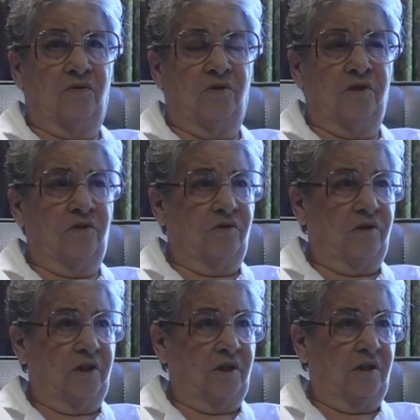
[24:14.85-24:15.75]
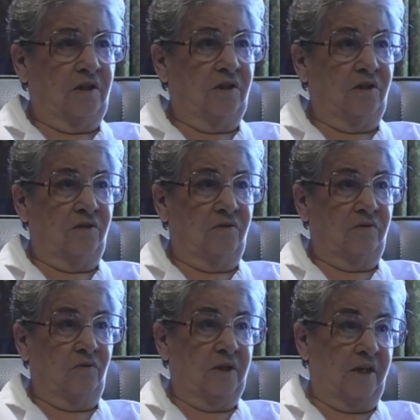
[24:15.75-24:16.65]
43, you know,
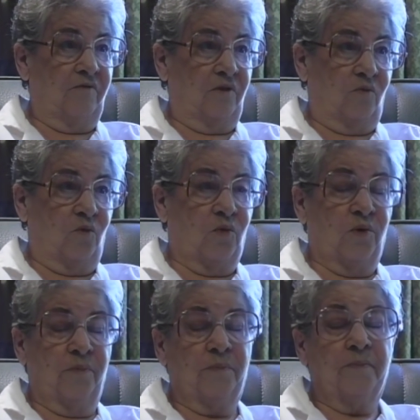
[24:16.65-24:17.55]
after the war.